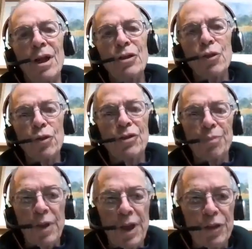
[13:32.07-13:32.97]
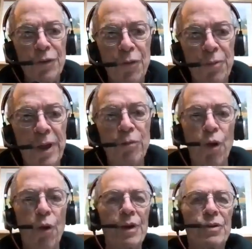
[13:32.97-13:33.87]
source of pleasure for me,
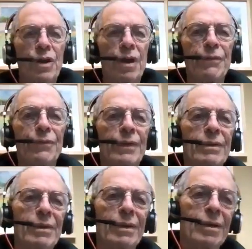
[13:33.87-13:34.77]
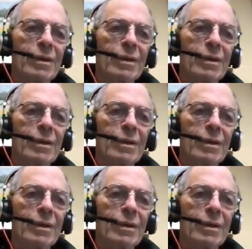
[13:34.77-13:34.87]
growing stuff and